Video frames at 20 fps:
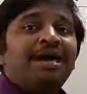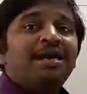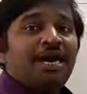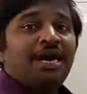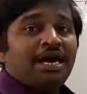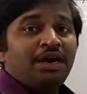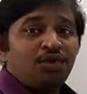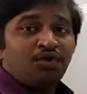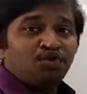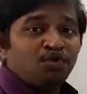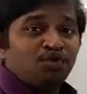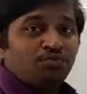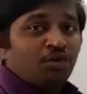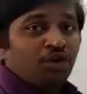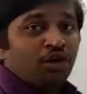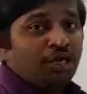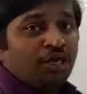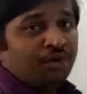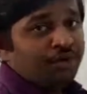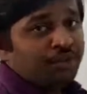hydrogen
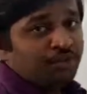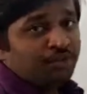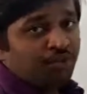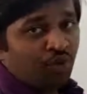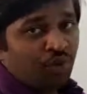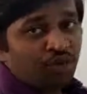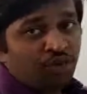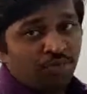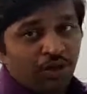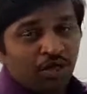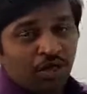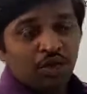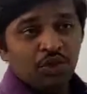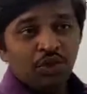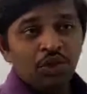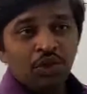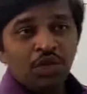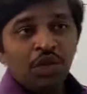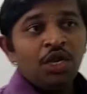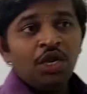bonding with water
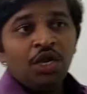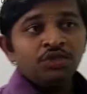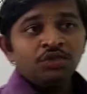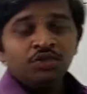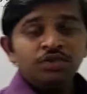molecule, so